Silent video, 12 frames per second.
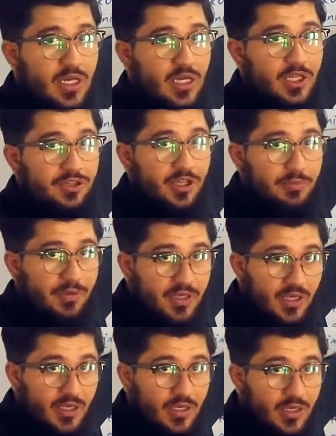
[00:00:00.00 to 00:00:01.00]
they are
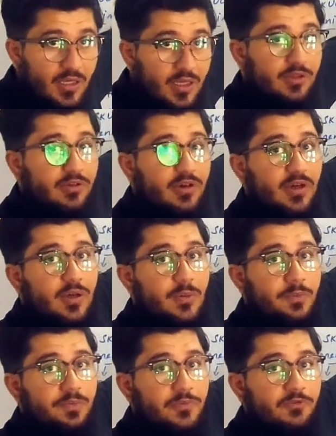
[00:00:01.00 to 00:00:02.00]
making the
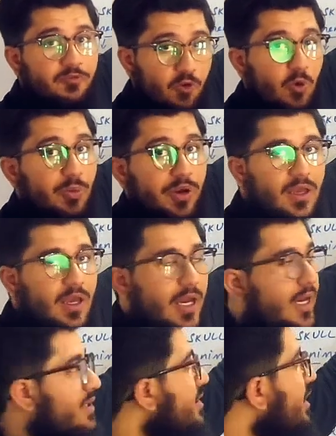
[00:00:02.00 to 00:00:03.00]
forebrain.
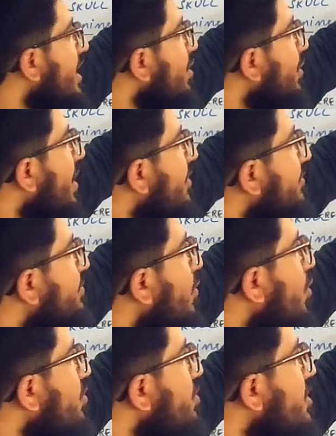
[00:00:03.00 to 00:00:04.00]
And here we have the pons,